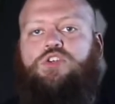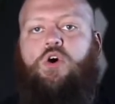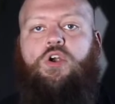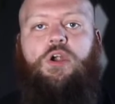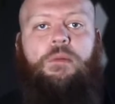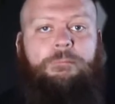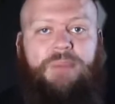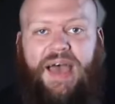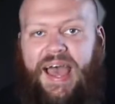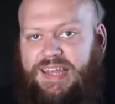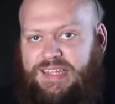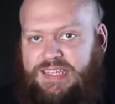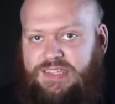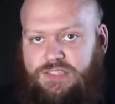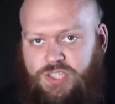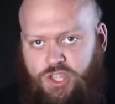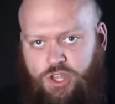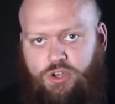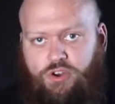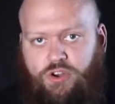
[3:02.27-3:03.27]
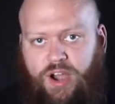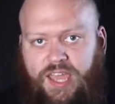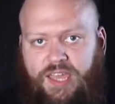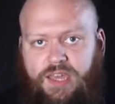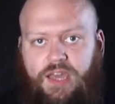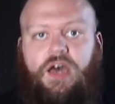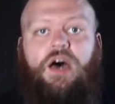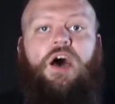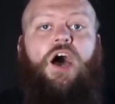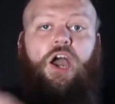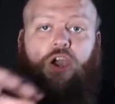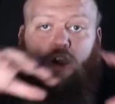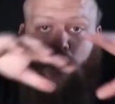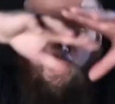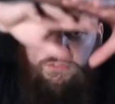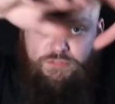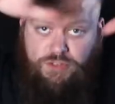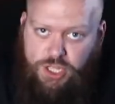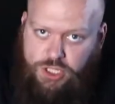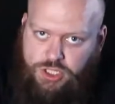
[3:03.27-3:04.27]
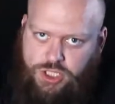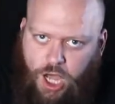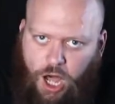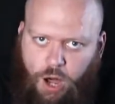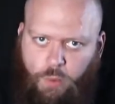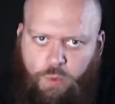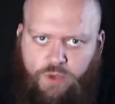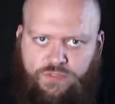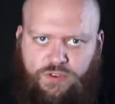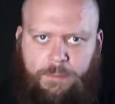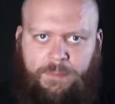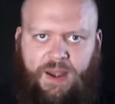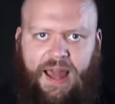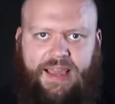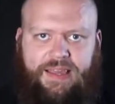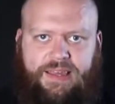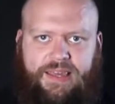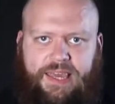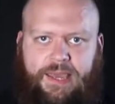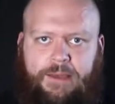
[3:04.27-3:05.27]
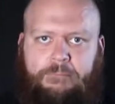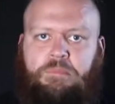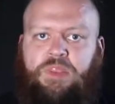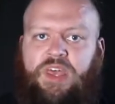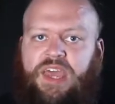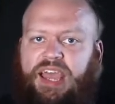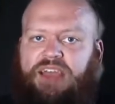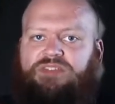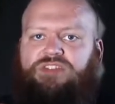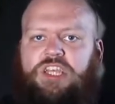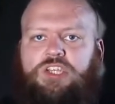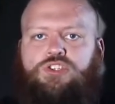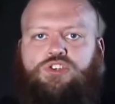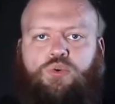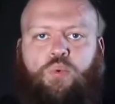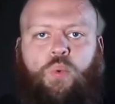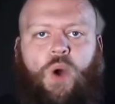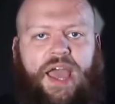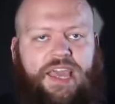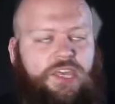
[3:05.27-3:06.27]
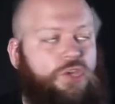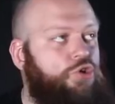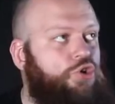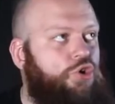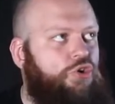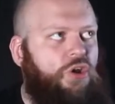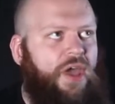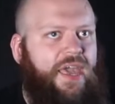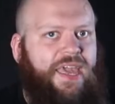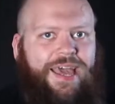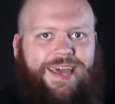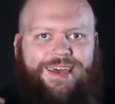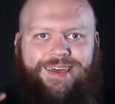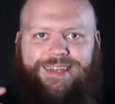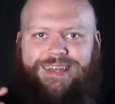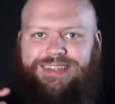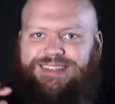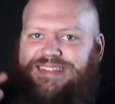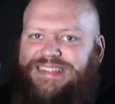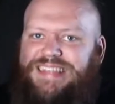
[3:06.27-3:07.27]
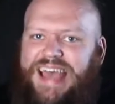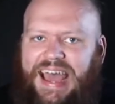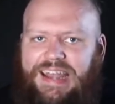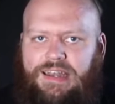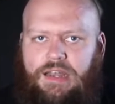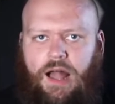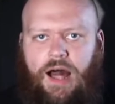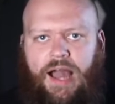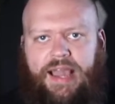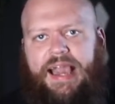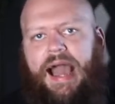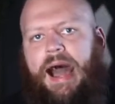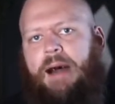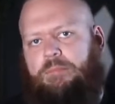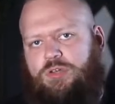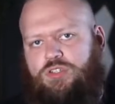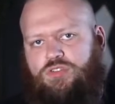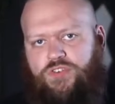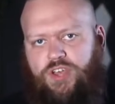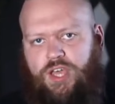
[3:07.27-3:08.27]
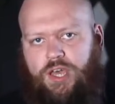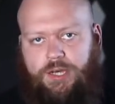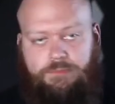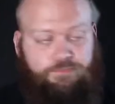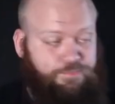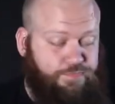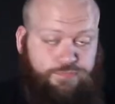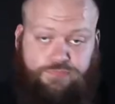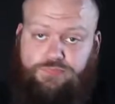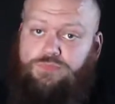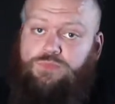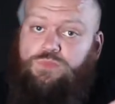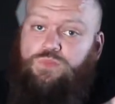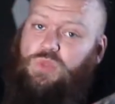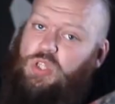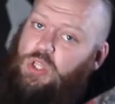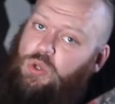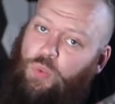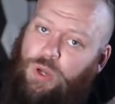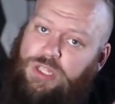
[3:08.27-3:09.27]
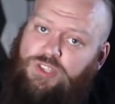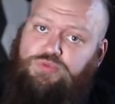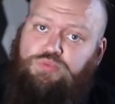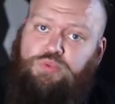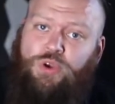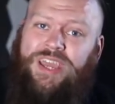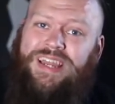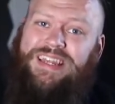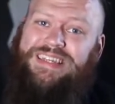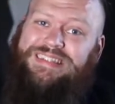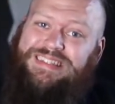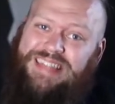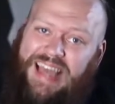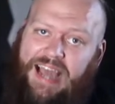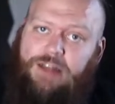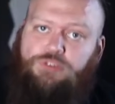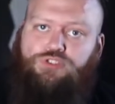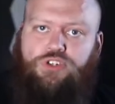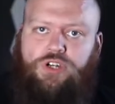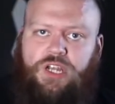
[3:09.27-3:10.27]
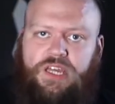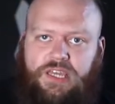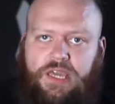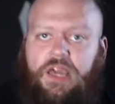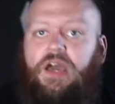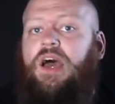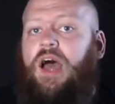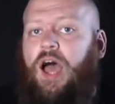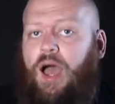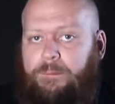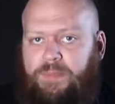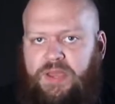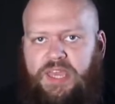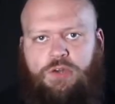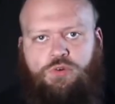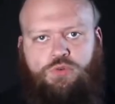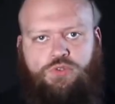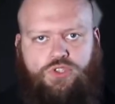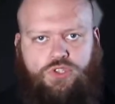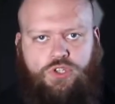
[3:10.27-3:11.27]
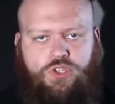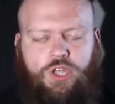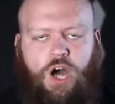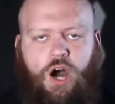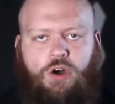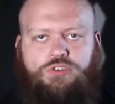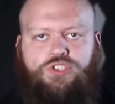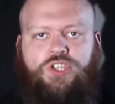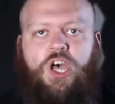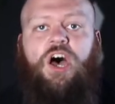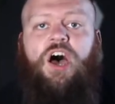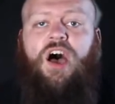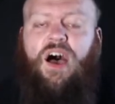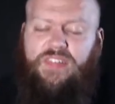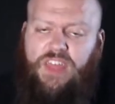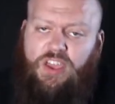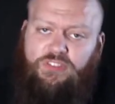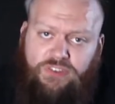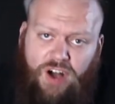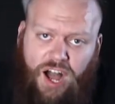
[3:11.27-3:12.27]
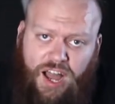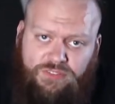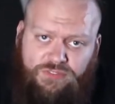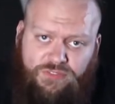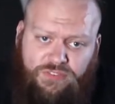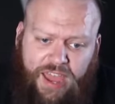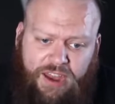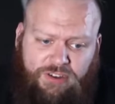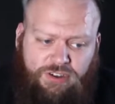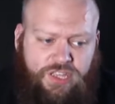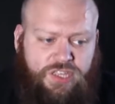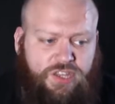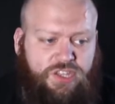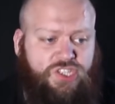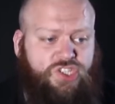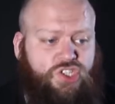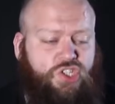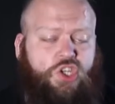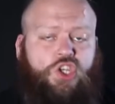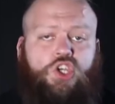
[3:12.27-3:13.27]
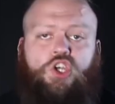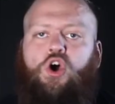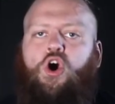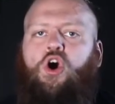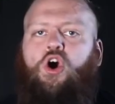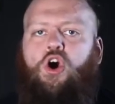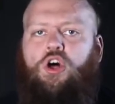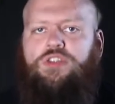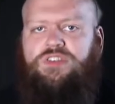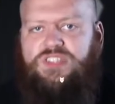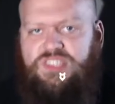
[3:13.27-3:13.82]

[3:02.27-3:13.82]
or a bed into the crate and cover the top with a blanket. In this way, you create a den-like atmosphere, which really naturally appeals to dogs, and they find very secure and